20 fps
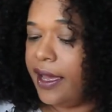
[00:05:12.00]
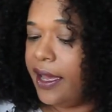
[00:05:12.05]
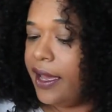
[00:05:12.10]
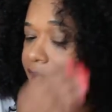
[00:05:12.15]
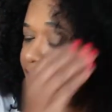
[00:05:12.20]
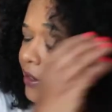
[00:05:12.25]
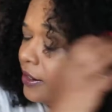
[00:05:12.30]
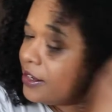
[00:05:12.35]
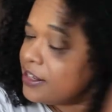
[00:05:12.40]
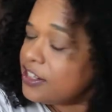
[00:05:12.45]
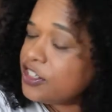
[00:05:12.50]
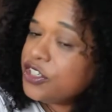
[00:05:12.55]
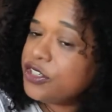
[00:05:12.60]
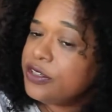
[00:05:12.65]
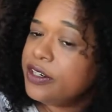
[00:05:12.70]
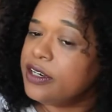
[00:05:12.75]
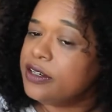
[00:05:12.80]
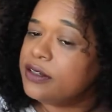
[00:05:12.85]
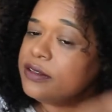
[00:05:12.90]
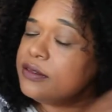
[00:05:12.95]
And as you
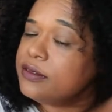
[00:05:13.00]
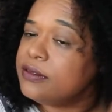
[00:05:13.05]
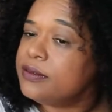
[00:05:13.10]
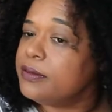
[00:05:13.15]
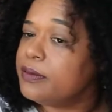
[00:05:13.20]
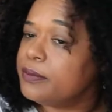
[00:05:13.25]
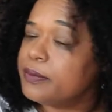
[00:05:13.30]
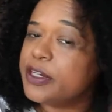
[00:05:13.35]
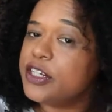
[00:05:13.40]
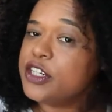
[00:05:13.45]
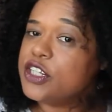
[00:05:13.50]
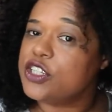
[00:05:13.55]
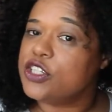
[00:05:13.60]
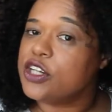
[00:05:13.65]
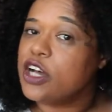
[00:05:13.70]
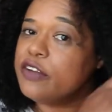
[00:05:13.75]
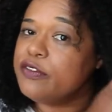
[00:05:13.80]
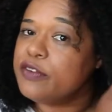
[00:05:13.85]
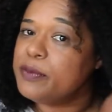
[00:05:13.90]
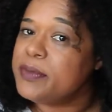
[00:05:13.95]
know, I'm going to
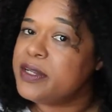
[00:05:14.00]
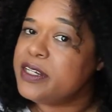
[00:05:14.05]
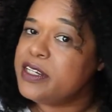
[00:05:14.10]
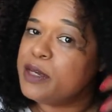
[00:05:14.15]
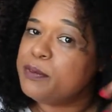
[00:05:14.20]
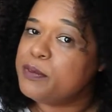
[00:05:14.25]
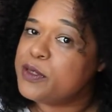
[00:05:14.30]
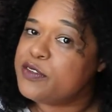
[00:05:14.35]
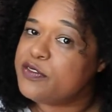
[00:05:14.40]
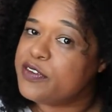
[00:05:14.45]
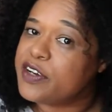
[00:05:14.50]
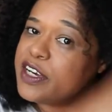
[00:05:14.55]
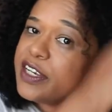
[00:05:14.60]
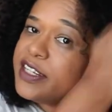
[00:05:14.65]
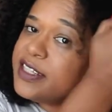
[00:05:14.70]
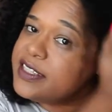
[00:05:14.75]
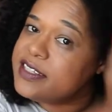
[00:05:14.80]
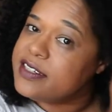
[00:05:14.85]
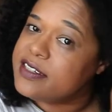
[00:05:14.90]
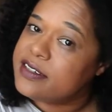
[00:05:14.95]
start from the tips
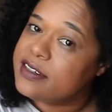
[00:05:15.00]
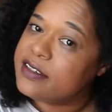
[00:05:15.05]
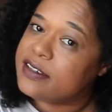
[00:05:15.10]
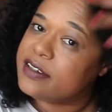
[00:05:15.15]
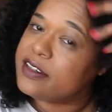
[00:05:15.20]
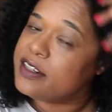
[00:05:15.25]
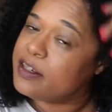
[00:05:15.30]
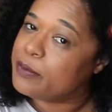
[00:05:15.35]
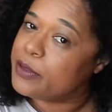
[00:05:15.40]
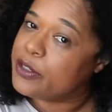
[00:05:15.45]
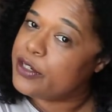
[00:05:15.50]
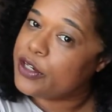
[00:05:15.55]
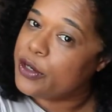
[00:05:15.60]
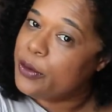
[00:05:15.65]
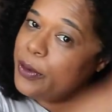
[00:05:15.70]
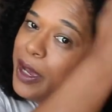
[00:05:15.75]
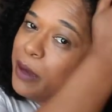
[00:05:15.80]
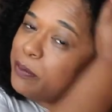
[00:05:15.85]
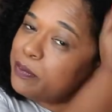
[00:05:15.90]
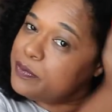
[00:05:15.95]
first, and I'm going to go
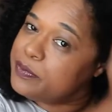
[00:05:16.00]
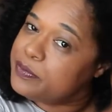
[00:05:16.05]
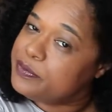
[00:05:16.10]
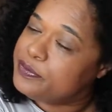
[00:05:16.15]
up